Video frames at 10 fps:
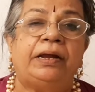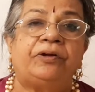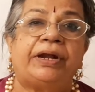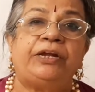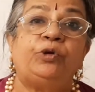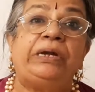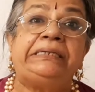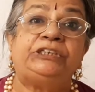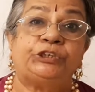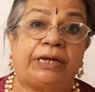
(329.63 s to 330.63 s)
trying to
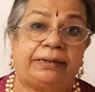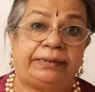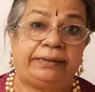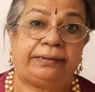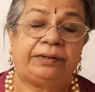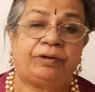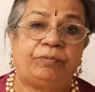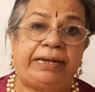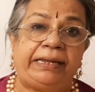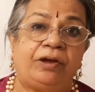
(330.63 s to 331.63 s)
lynch Gandhi
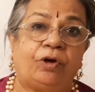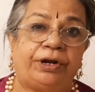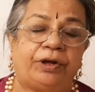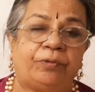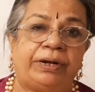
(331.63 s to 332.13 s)
when he got down.